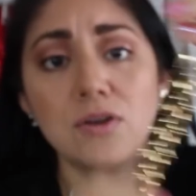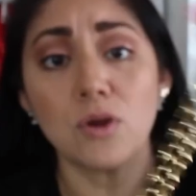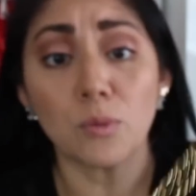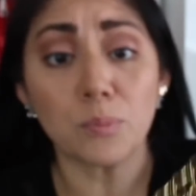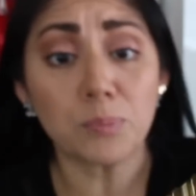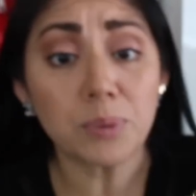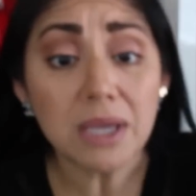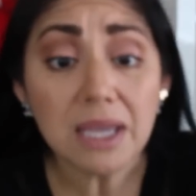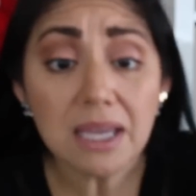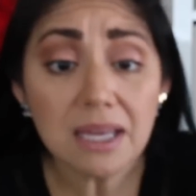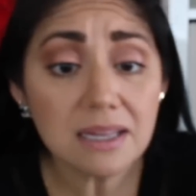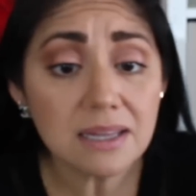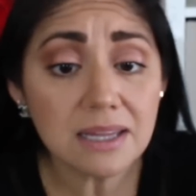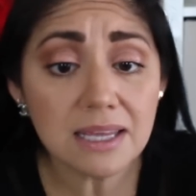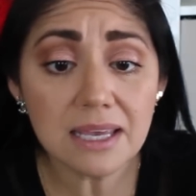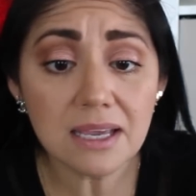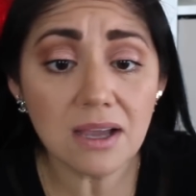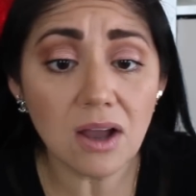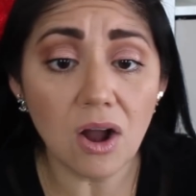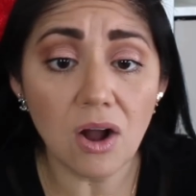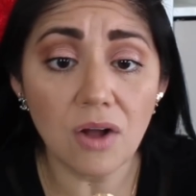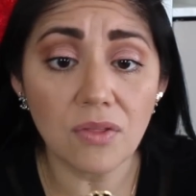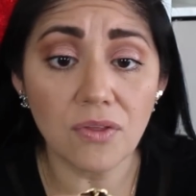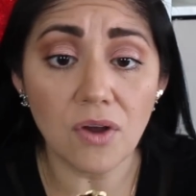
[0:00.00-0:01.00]
no
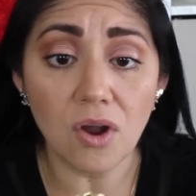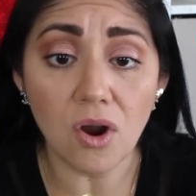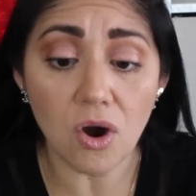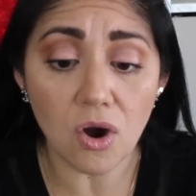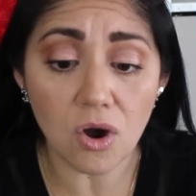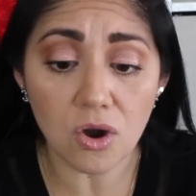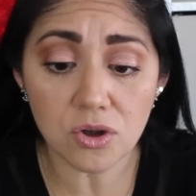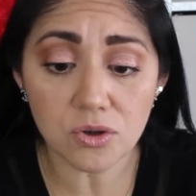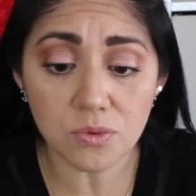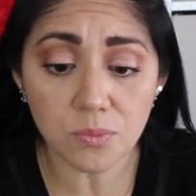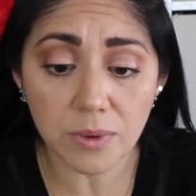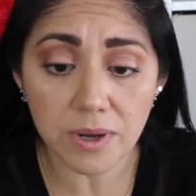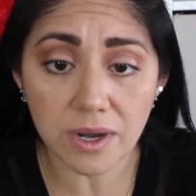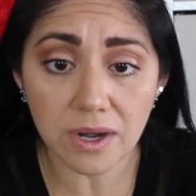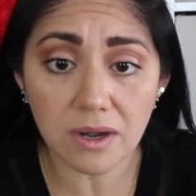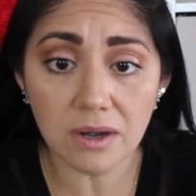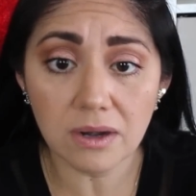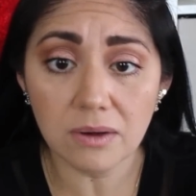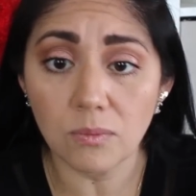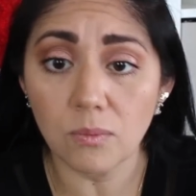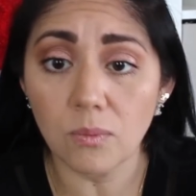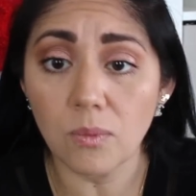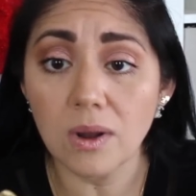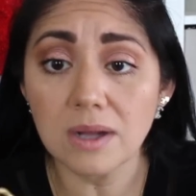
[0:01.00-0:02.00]
peeling on the
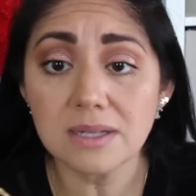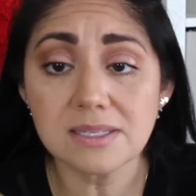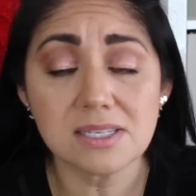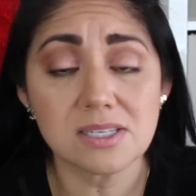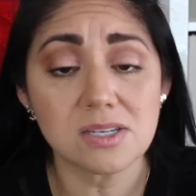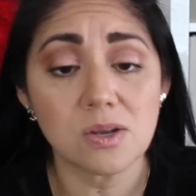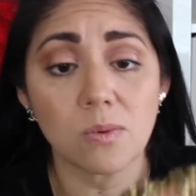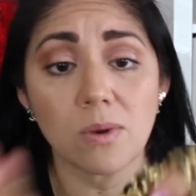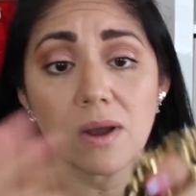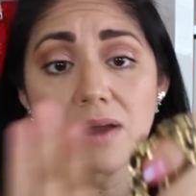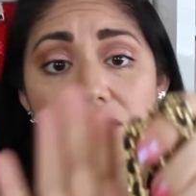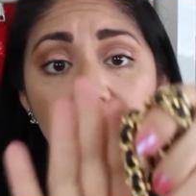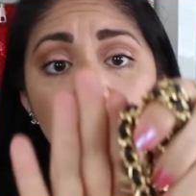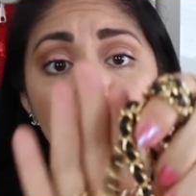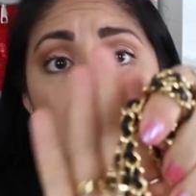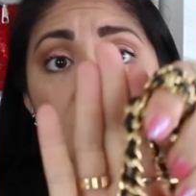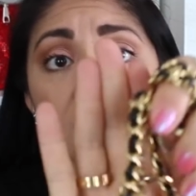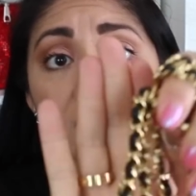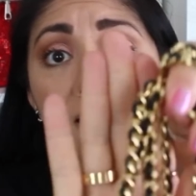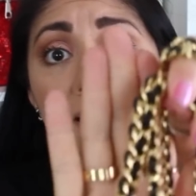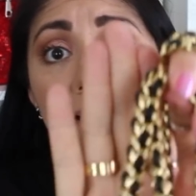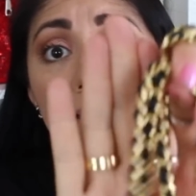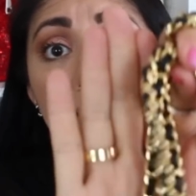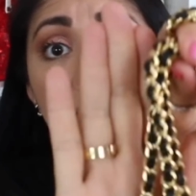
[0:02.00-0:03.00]
hardware whatsoever.
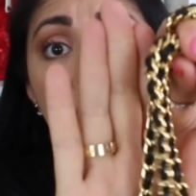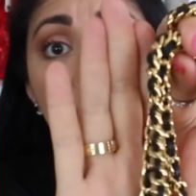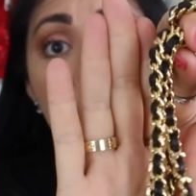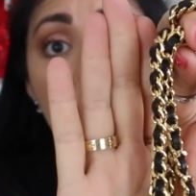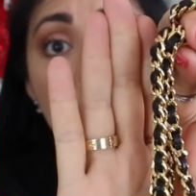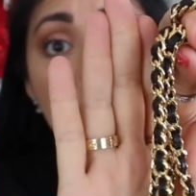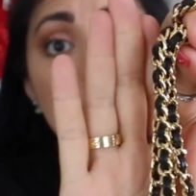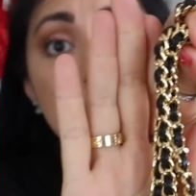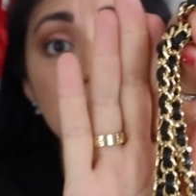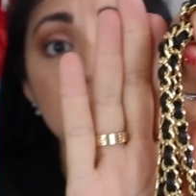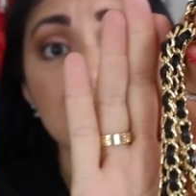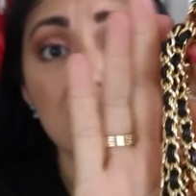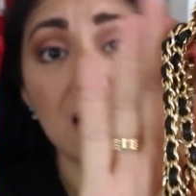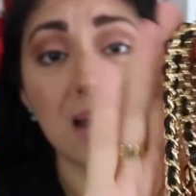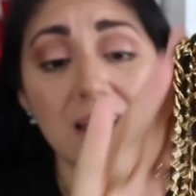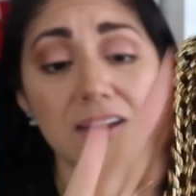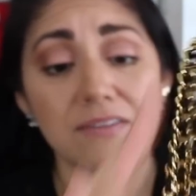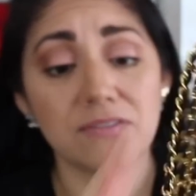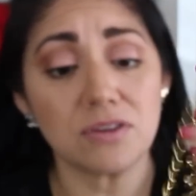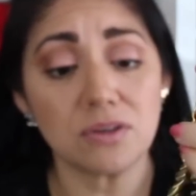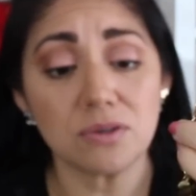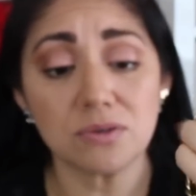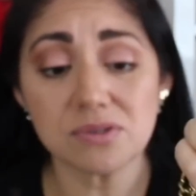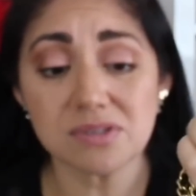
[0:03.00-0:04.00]
And
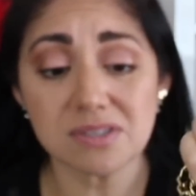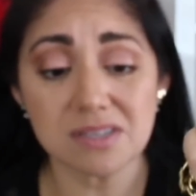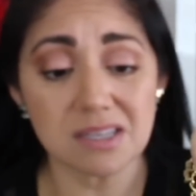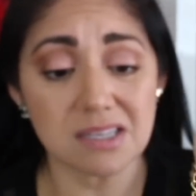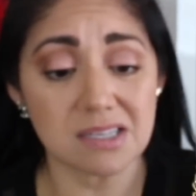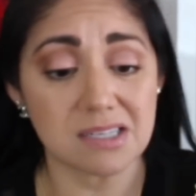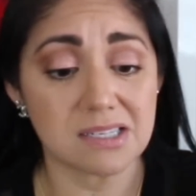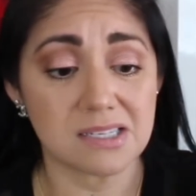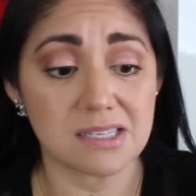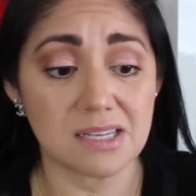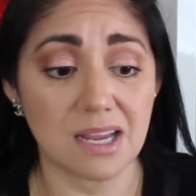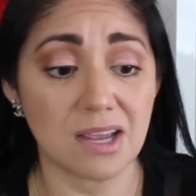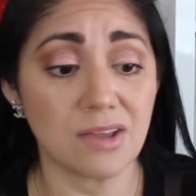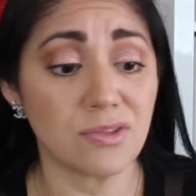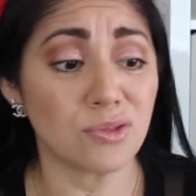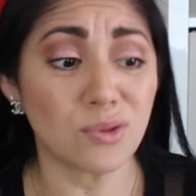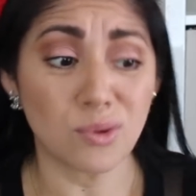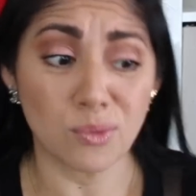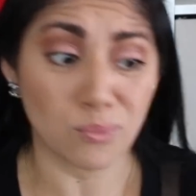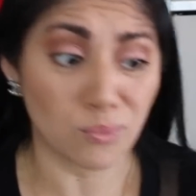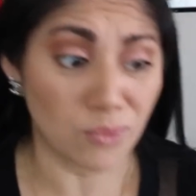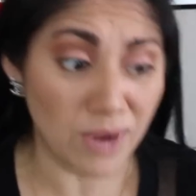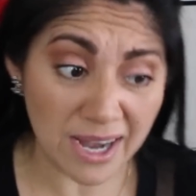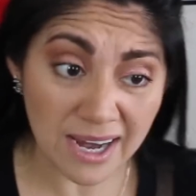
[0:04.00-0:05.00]
I've used this in
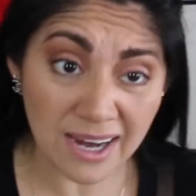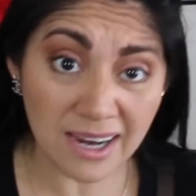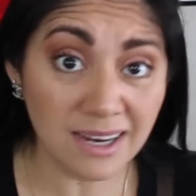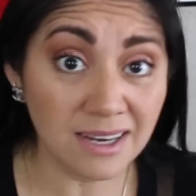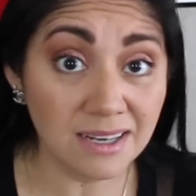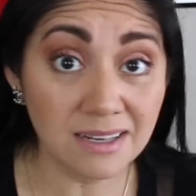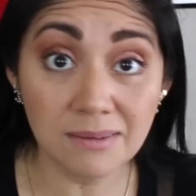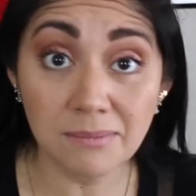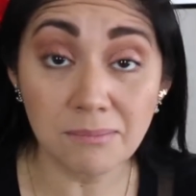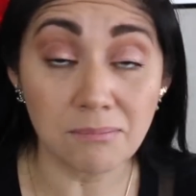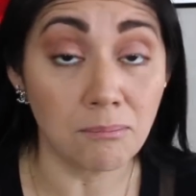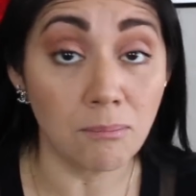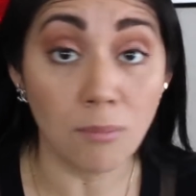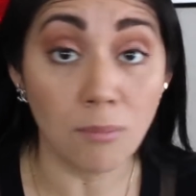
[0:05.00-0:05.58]
the rain